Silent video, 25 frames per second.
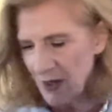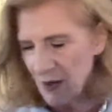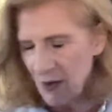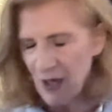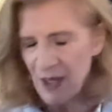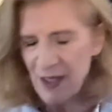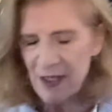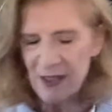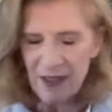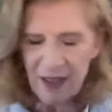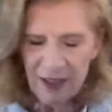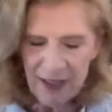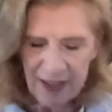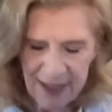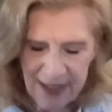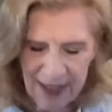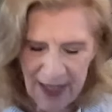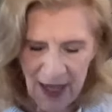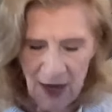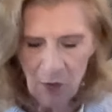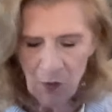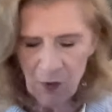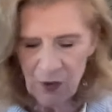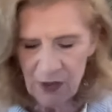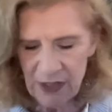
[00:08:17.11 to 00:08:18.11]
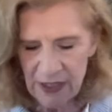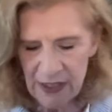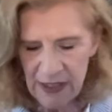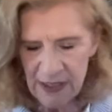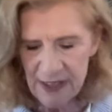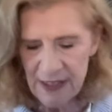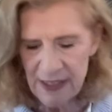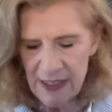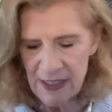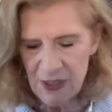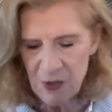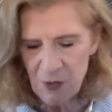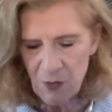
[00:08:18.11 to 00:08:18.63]
is that what it
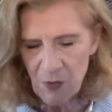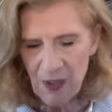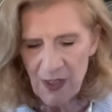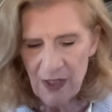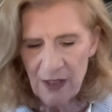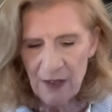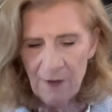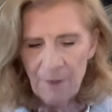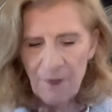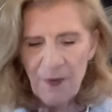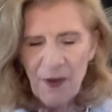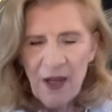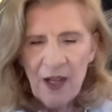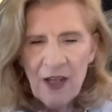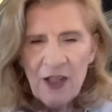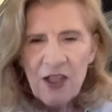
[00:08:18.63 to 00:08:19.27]
is as well?